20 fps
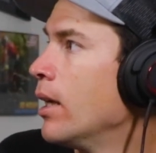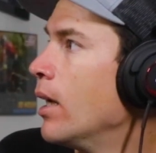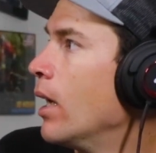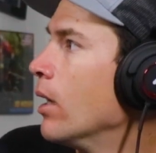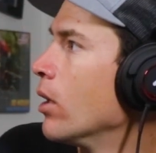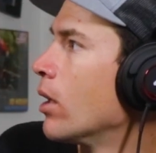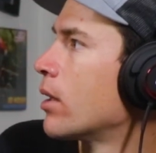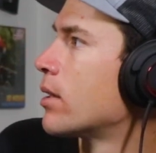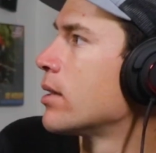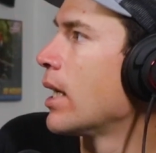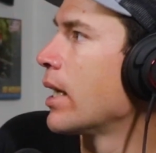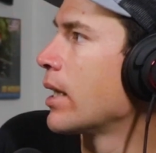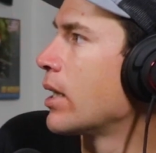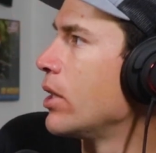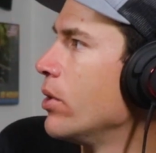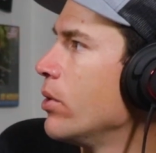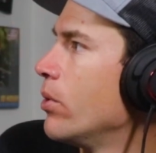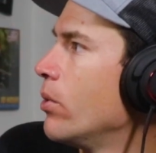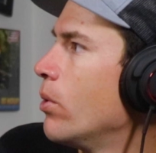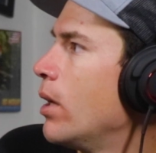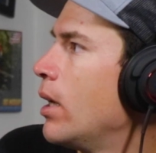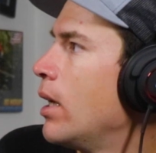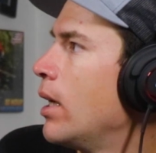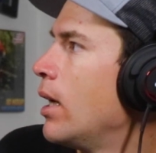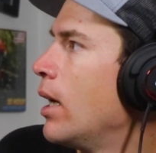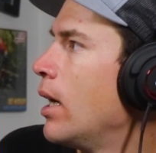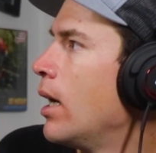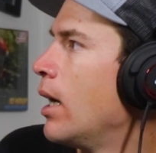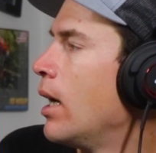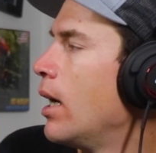It looks like
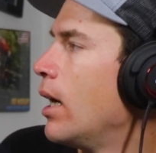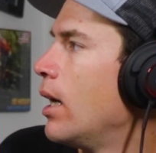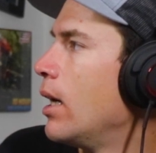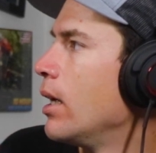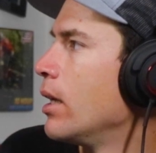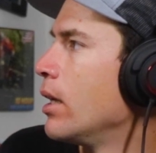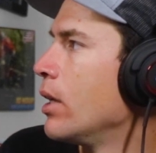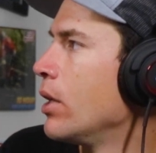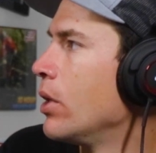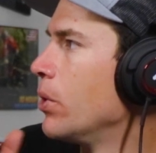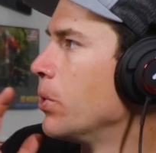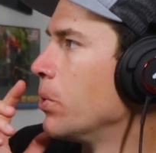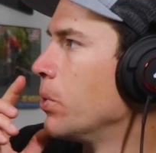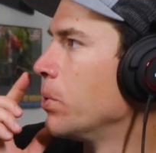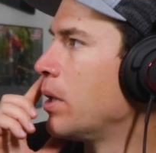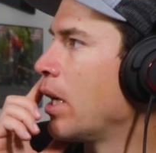you